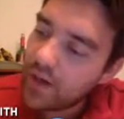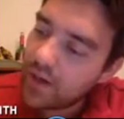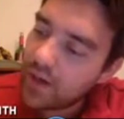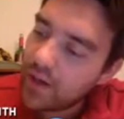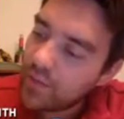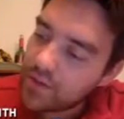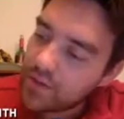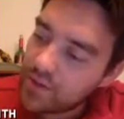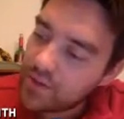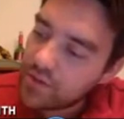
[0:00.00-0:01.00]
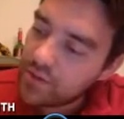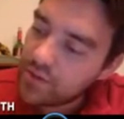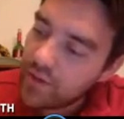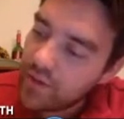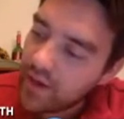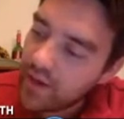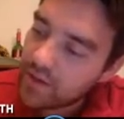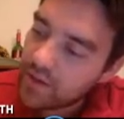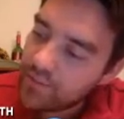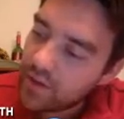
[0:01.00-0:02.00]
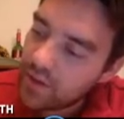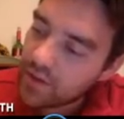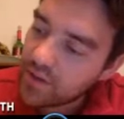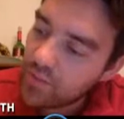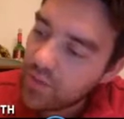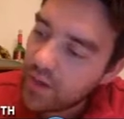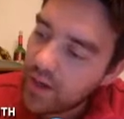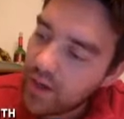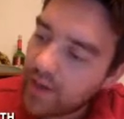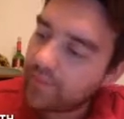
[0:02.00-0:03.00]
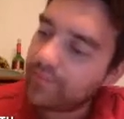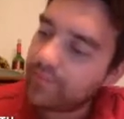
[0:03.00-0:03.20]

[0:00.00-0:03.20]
plus 2x plus y,